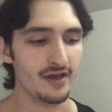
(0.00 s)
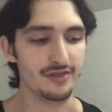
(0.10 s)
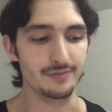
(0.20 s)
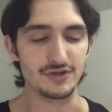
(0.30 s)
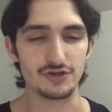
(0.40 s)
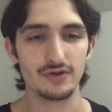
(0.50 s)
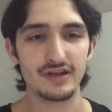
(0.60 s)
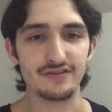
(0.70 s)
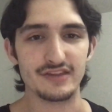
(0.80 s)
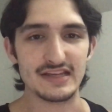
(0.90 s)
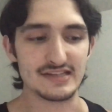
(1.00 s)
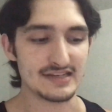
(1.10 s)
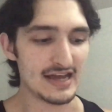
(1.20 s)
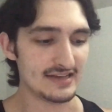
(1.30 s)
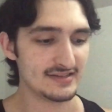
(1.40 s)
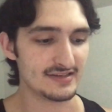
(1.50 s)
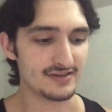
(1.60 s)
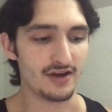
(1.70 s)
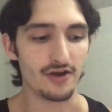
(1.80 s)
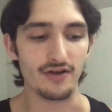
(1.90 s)
the majority of these tests
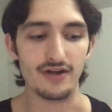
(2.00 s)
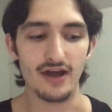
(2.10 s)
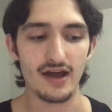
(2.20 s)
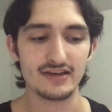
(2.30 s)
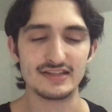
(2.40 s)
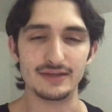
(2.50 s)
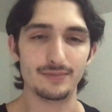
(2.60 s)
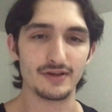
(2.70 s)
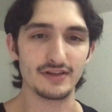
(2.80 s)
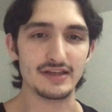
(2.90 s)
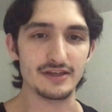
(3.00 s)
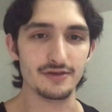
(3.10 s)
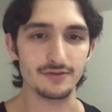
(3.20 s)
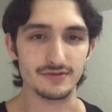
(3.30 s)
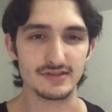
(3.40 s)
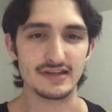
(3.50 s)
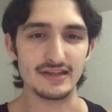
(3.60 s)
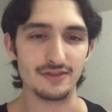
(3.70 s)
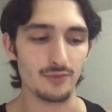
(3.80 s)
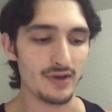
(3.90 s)
are not typically used
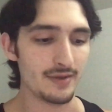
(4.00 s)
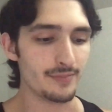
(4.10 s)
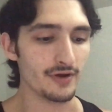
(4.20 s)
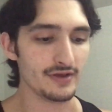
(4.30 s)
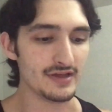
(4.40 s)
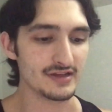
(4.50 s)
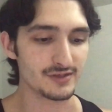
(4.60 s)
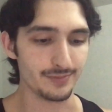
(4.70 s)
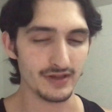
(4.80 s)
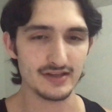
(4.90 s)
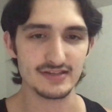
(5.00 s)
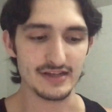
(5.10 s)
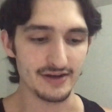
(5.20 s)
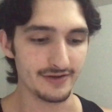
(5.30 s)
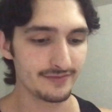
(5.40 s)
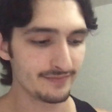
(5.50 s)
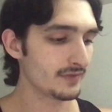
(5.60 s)
in the way Barke explains here.